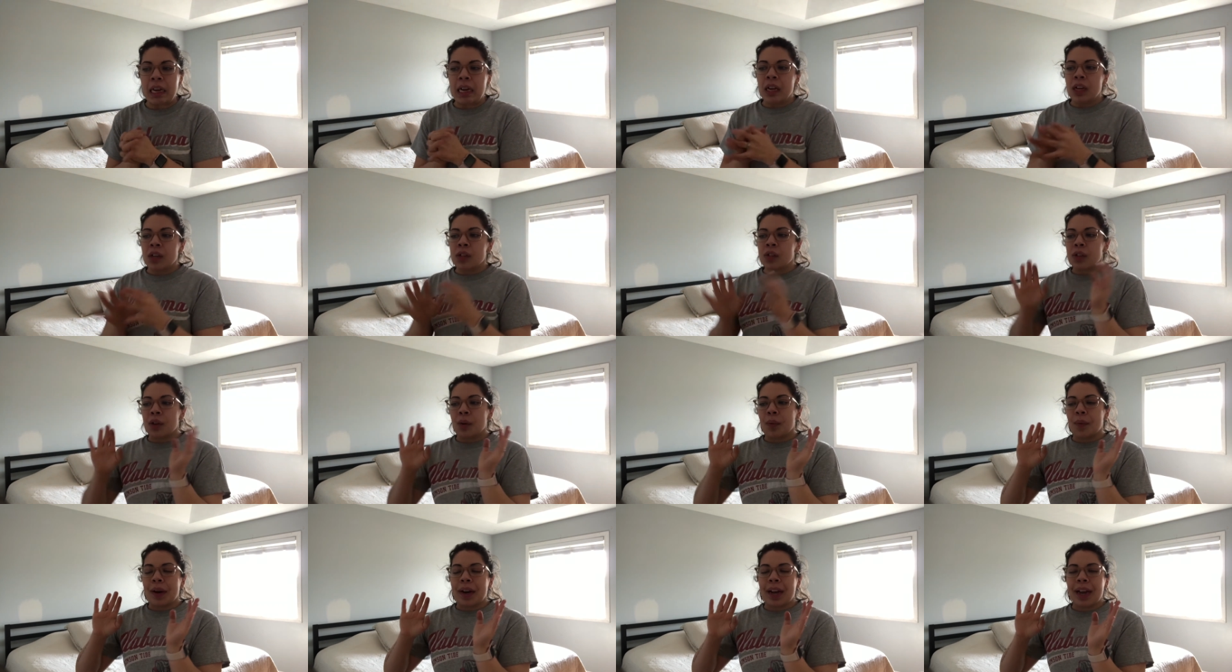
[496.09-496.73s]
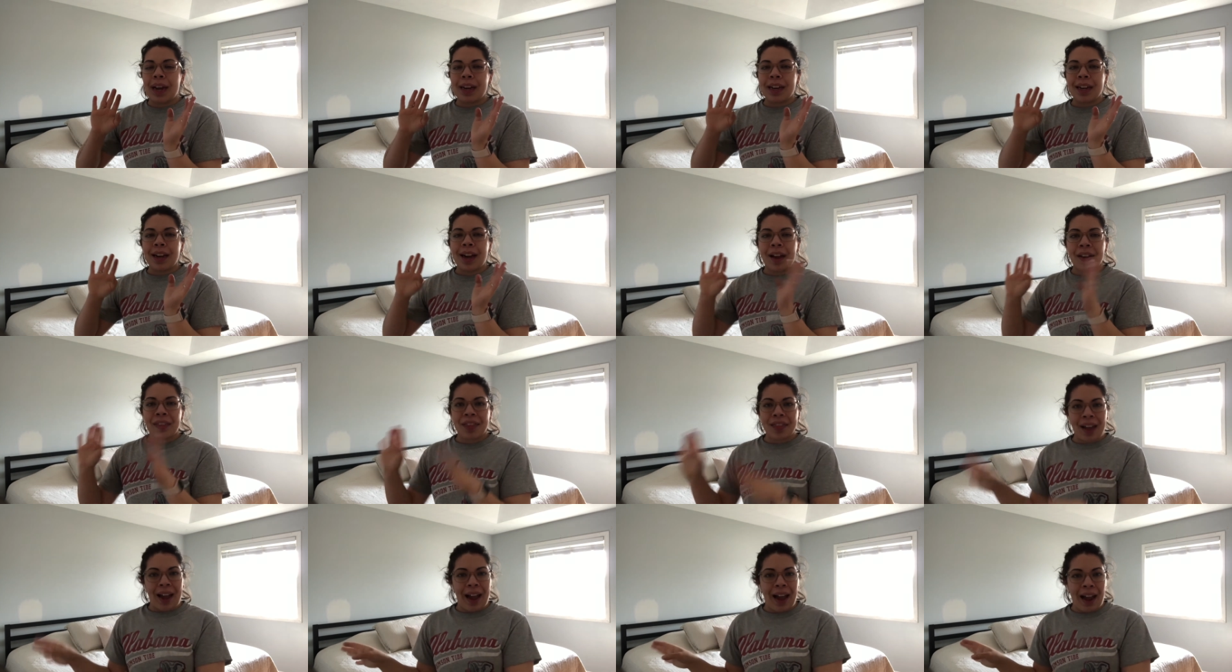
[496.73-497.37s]
So I went ahead and got
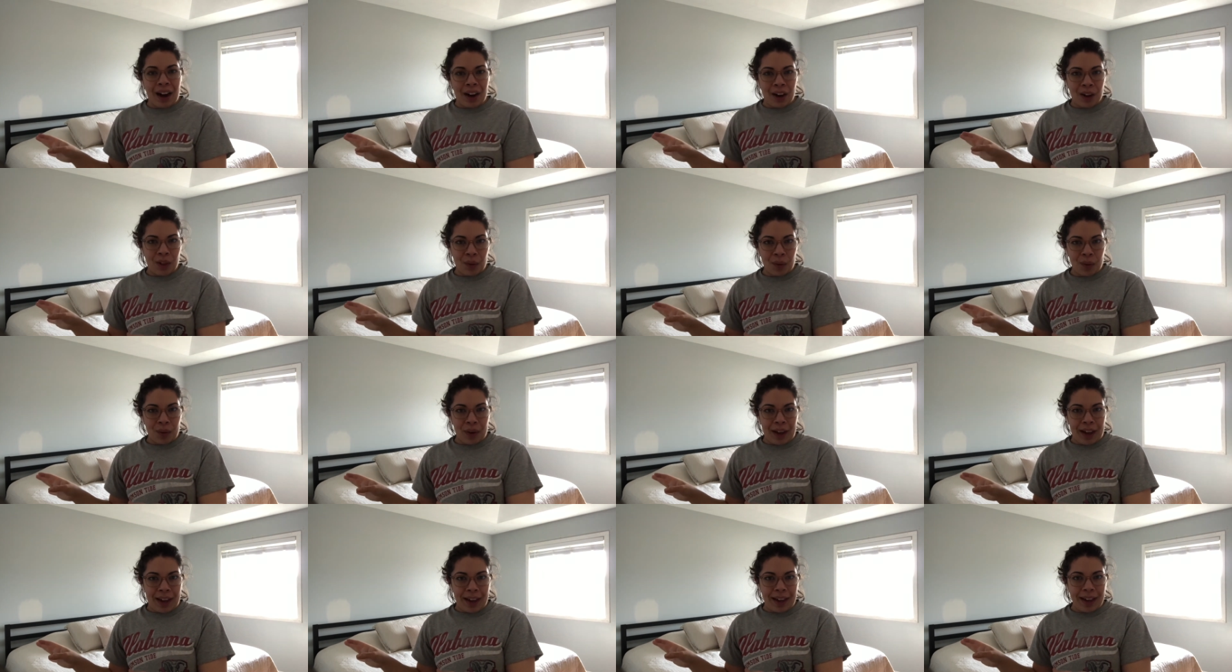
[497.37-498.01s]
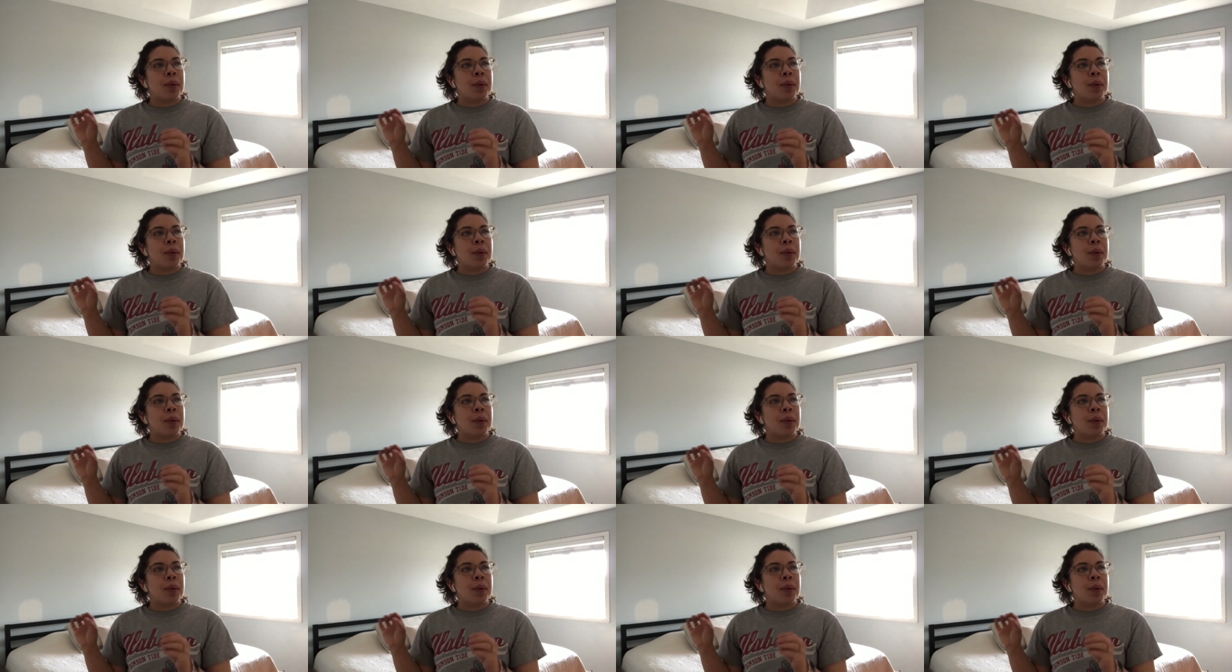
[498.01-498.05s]
that out of the way.